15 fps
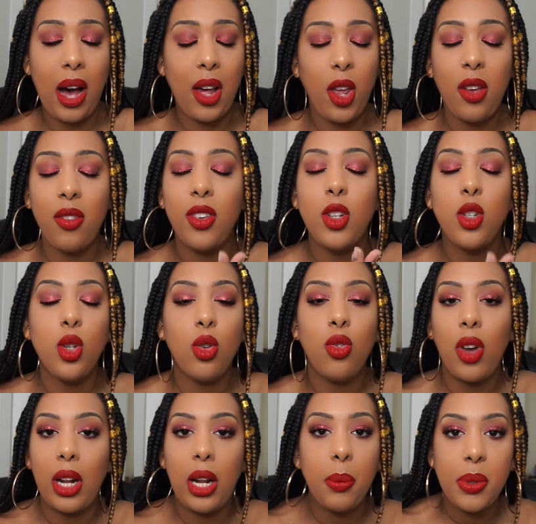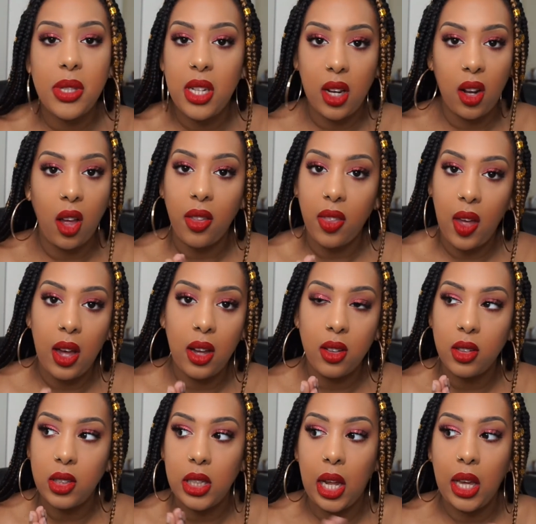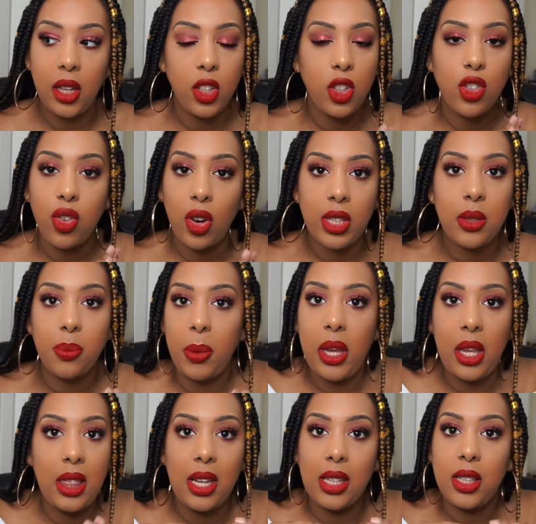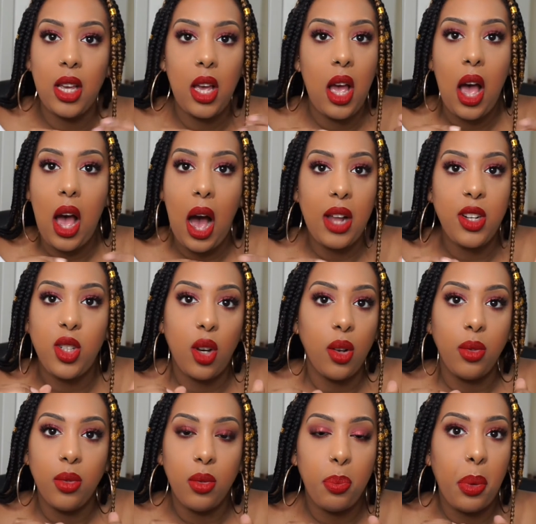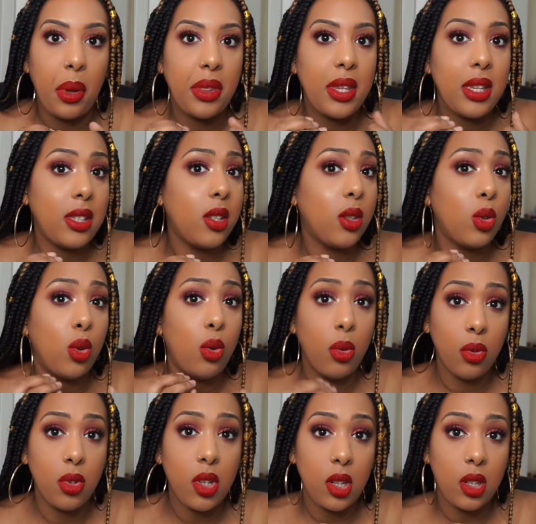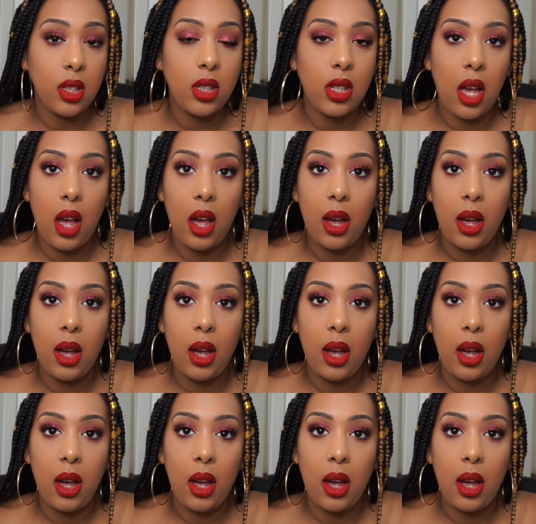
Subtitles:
I don't even do red lipstick like that. Like, trust me, that I don't, but this is gorgeous.